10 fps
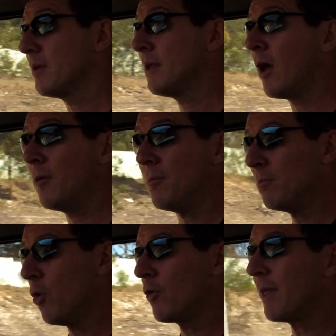you know,
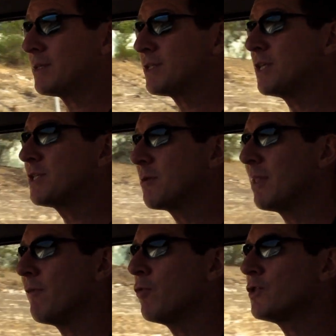more of that
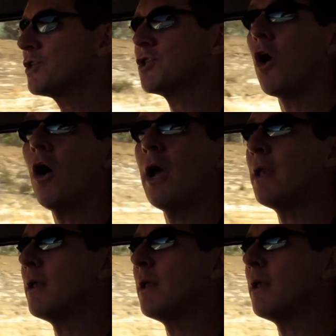system level design